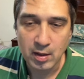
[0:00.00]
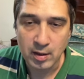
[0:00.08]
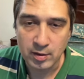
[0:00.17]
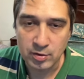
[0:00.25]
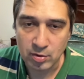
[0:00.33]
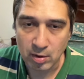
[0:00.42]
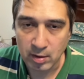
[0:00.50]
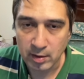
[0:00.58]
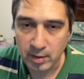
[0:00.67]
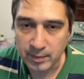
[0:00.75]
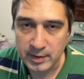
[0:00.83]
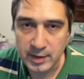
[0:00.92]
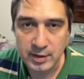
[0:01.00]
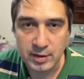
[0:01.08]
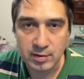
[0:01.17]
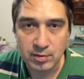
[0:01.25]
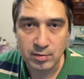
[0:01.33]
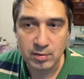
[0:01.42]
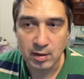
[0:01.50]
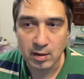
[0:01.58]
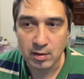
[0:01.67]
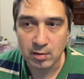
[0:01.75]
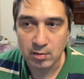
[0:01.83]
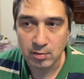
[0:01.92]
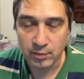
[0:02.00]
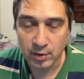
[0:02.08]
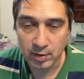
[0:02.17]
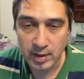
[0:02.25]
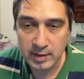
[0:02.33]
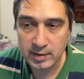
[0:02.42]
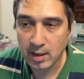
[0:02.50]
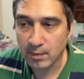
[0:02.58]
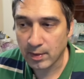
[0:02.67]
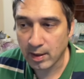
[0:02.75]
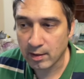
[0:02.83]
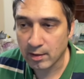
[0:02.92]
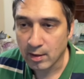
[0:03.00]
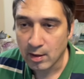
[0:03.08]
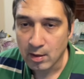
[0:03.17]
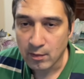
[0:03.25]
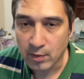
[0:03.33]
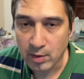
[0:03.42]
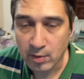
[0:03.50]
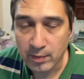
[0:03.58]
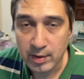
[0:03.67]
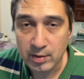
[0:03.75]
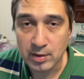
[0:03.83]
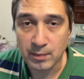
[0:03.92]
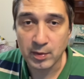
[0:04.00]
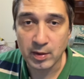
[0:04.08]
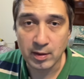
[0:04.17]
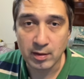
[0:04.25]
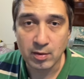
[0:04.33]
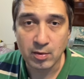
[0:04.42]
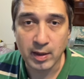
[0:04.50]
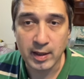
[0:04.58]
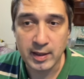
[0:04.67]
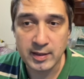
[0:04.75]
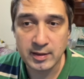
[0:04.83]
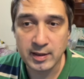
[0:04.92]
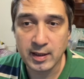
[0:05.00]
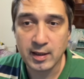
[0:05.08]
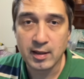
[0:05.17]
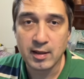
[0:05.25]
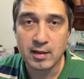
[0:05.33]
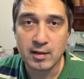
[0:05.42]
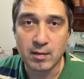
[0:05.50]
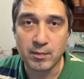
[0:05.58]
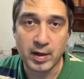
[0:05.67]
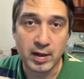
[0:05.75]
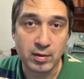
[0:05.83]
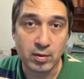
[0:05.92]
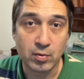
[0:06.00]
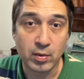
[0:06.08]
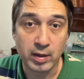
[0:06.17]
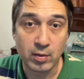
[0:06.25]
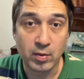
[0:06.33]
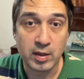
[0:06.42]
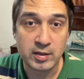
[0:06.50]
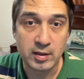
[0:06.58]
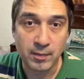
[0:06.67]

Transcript: install Hermes Agent for your desktop and for your Windows computer quite easily compared to what it was in the